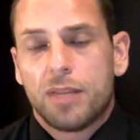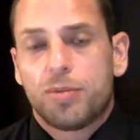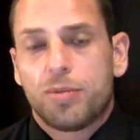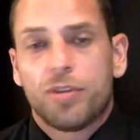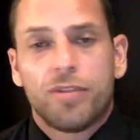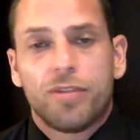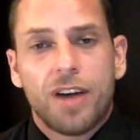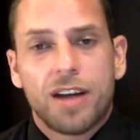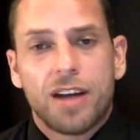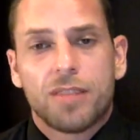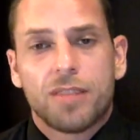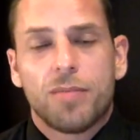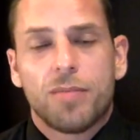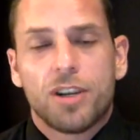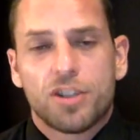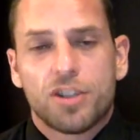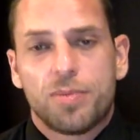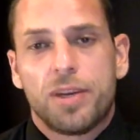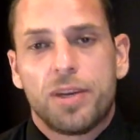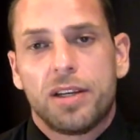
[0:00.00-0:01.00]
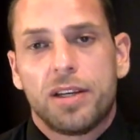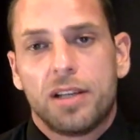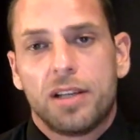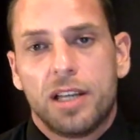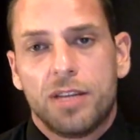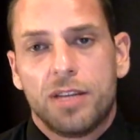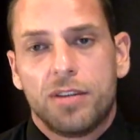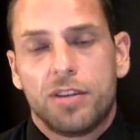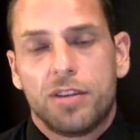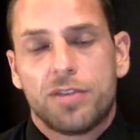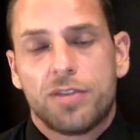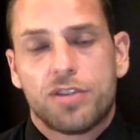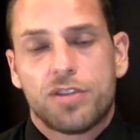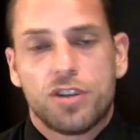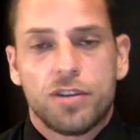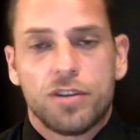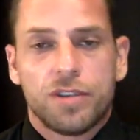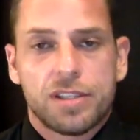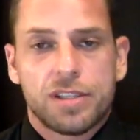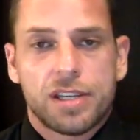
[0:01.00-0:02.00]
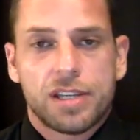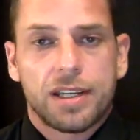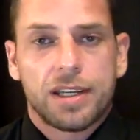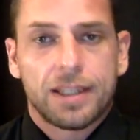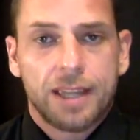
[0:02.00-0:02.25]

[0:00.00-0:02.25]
provide a much better level of service and